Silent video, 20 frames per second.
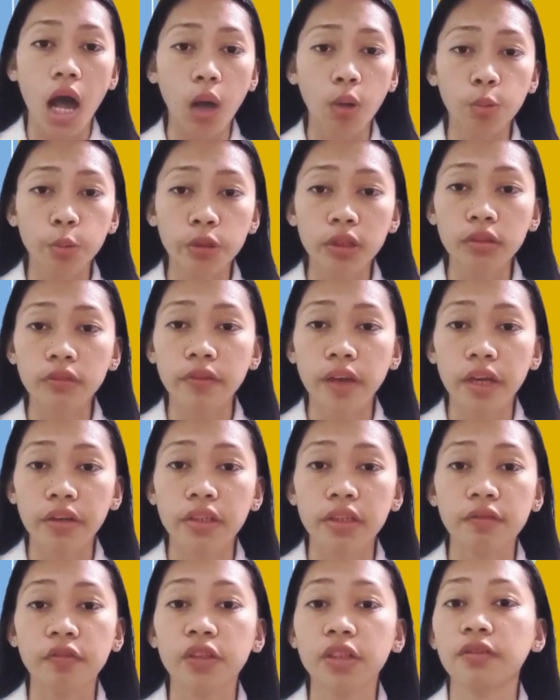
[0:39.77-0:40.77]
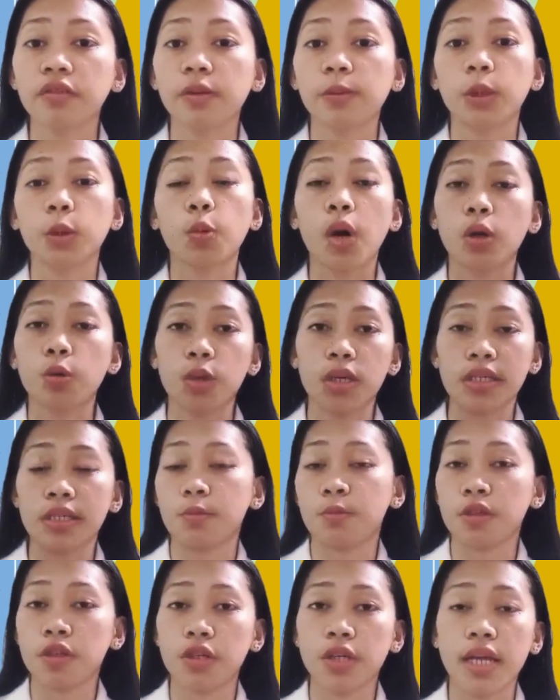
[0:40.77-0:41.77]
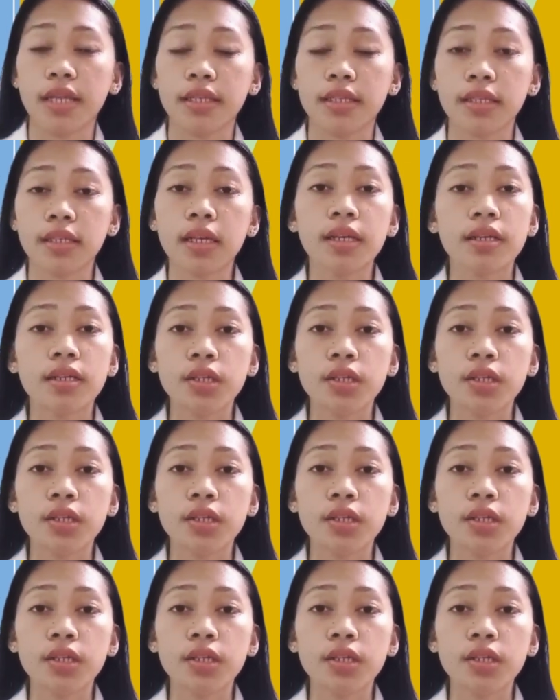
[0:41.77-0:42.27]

a world very different from the one we experience.